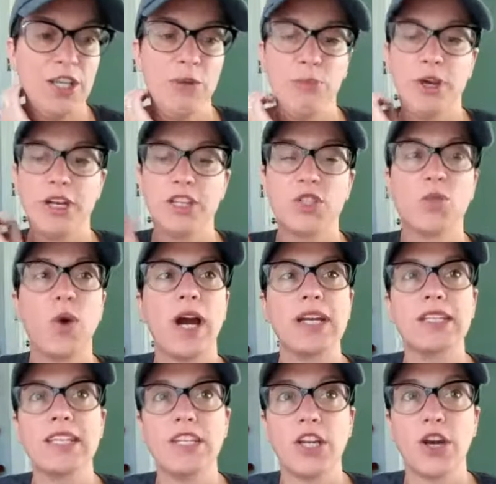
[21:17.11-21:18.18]
but it's
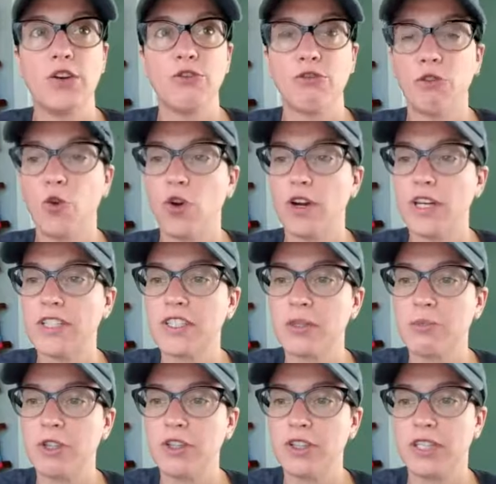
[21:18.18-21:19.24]
widely known for its
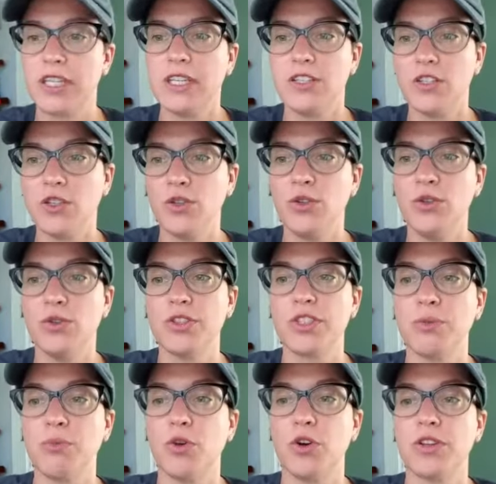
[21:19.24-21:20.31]
ability to
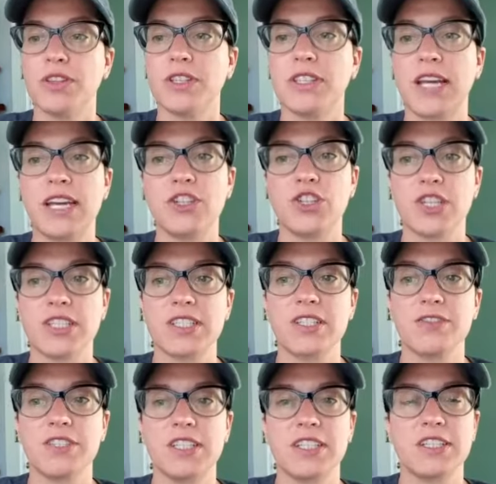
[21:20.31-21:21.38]
support the
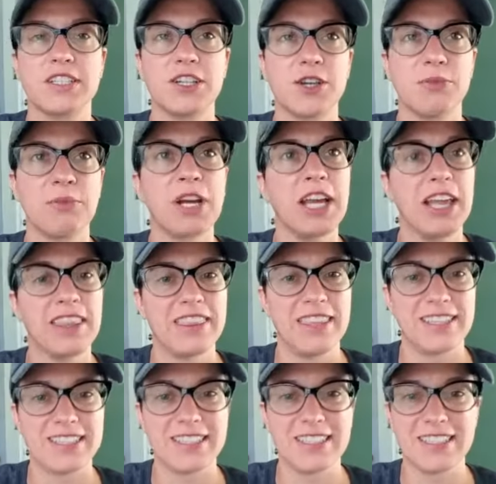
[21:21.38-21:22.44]
digestive system,
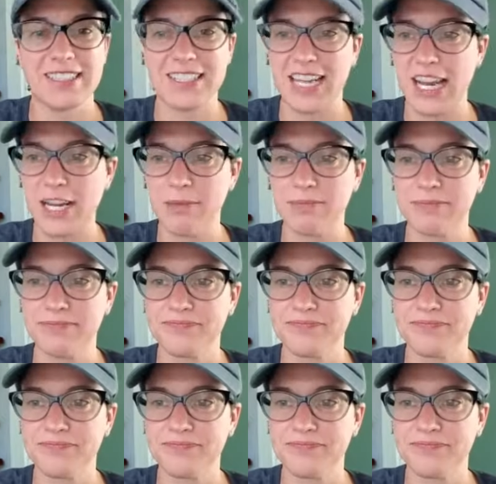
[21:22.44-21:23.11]
thus its name.